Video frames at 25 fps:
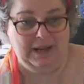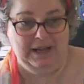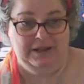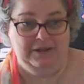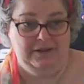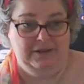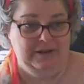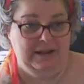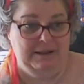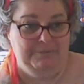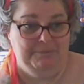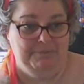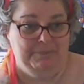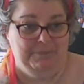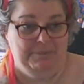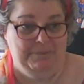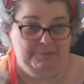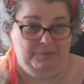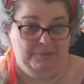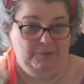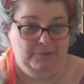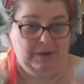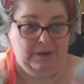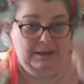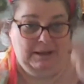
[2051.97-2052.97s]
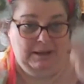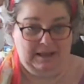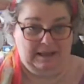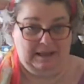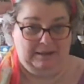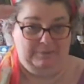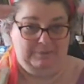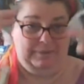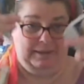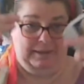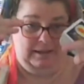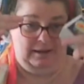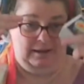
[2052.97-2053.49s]
you see people coming up
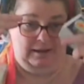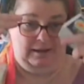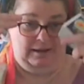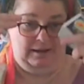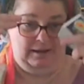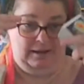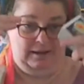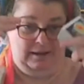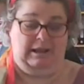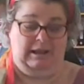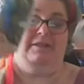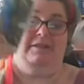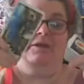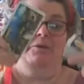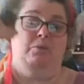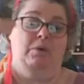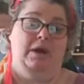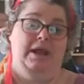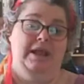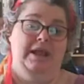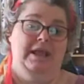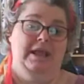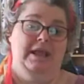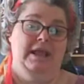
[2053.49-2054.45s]
and they're waking up.